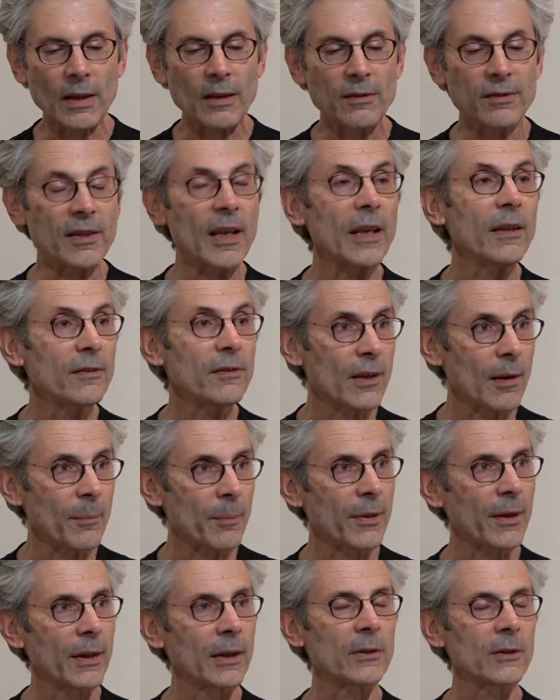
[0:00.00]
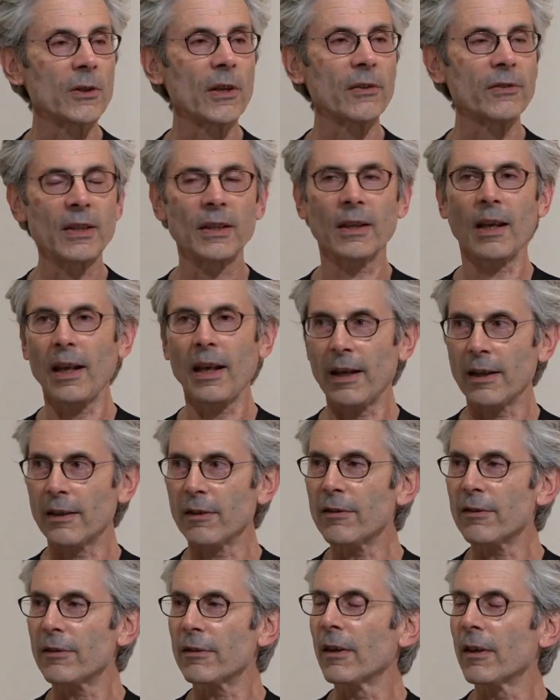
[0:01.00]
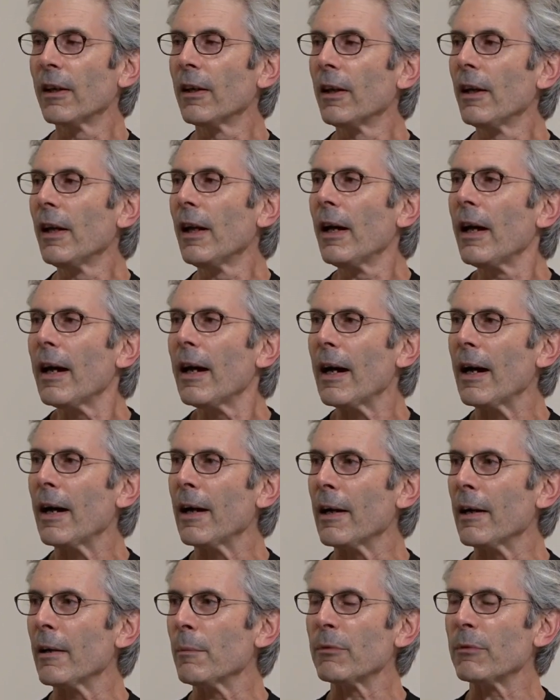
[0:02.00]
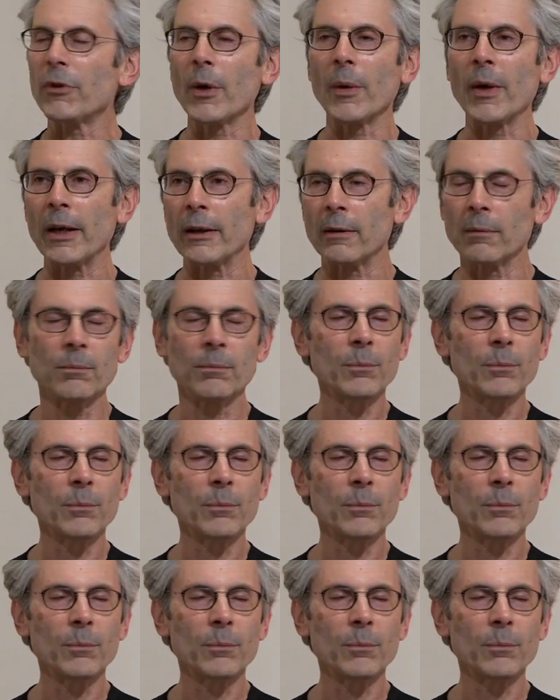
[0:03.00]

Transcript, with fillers: say something just in case. Um, so I